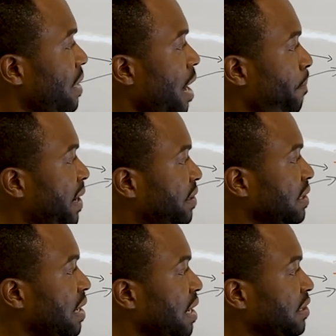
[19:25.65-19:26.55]
I picked,
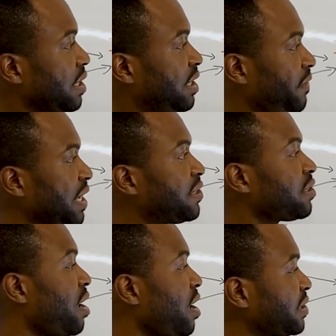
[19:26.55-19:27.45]
say, dividend
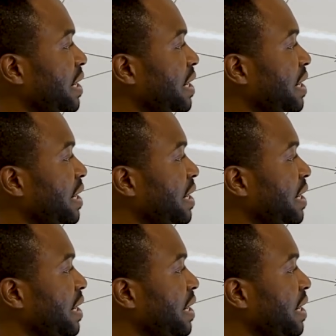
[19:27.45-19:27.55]
stocks.